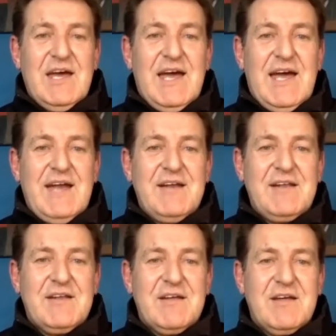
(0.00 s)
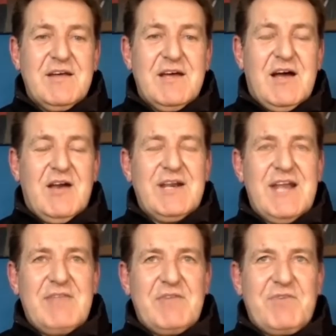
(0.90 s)
And I'll
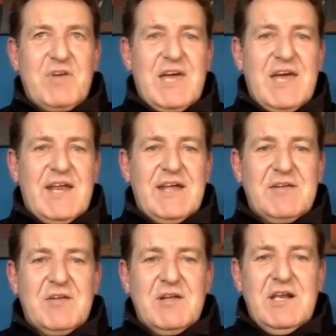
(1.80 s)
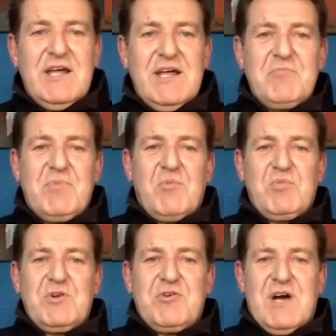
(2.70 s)
never forget it. Lyn and Bob
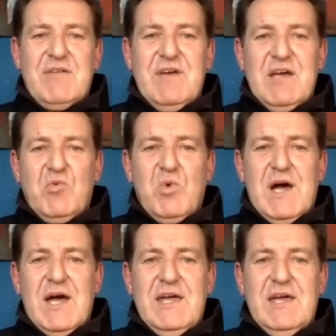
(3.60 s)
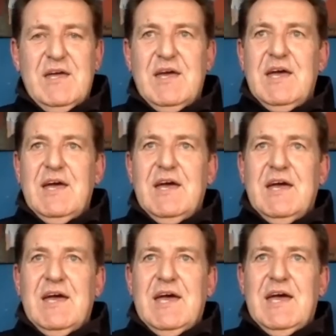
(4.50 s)
were driving away,
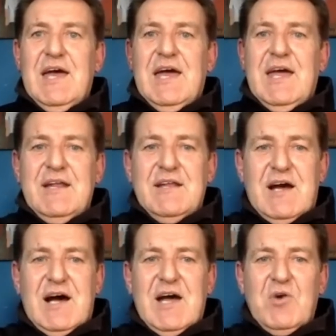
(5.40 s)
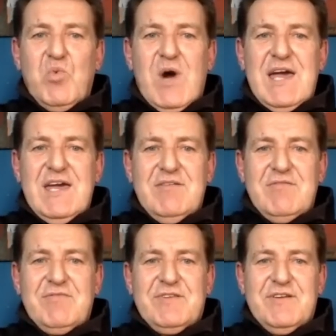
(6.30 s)
and I
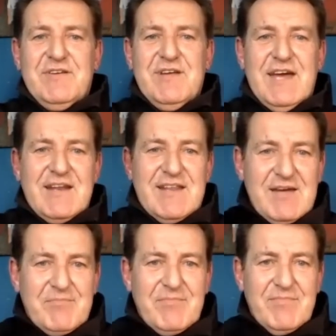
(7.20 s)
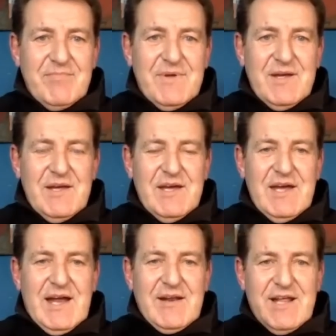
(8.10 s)
waved at them.
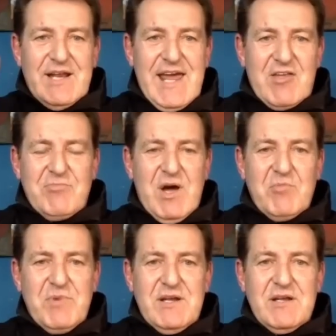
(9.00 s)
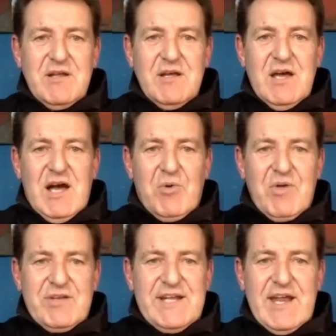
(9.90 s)
And the next moment, I
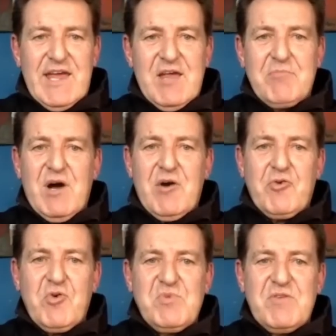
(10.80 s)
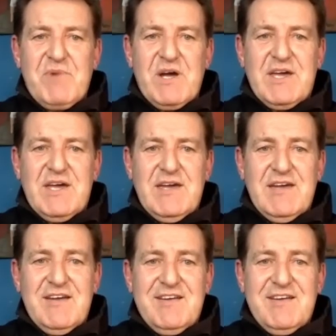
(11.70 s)
was standing in my room with my key.